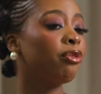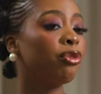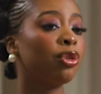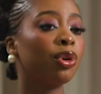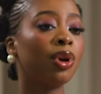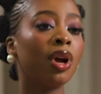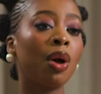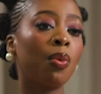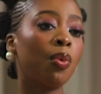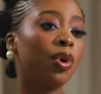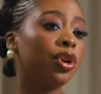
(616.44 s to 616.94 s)

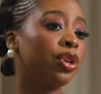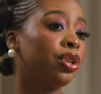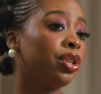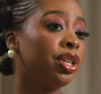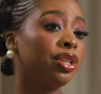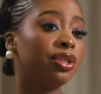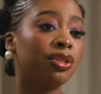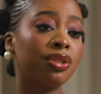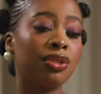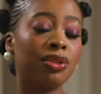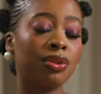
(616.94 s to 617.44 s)
figure out what you
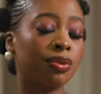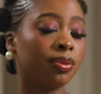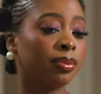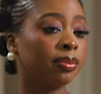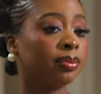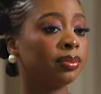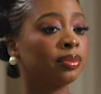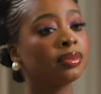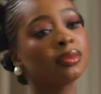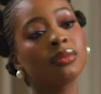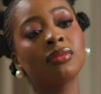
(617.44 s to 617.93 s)
need to do.
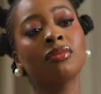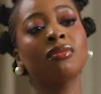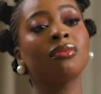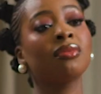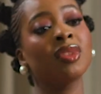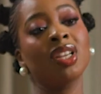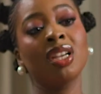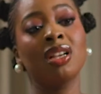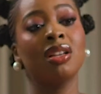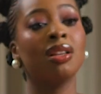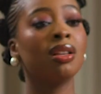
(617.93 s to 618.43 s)

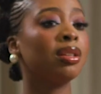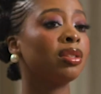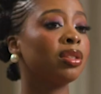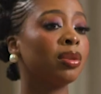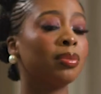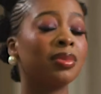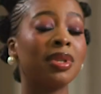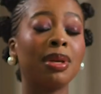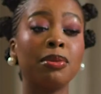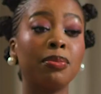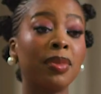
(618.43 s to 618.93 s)

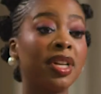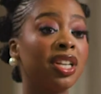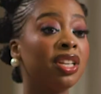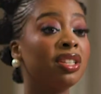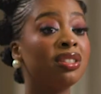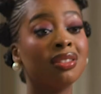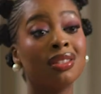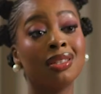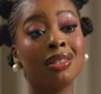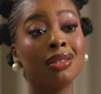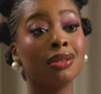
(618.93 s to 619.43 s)
Sometimes you might need
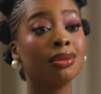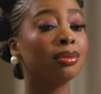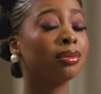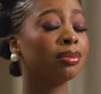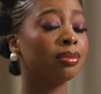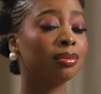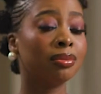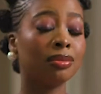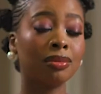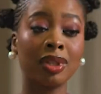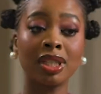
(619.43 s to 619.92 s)
to
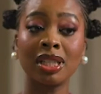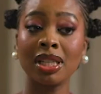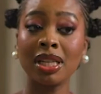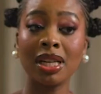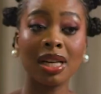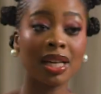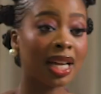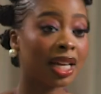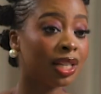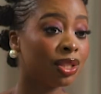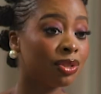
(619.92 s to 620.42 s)
still retain
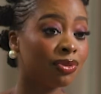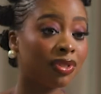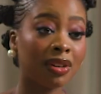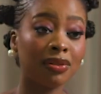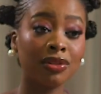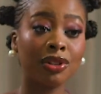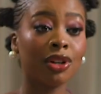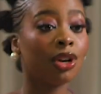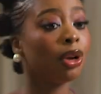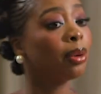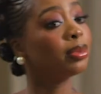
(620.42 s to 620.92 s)
a
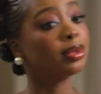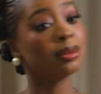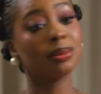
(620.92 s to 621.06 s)
9-to-5 job.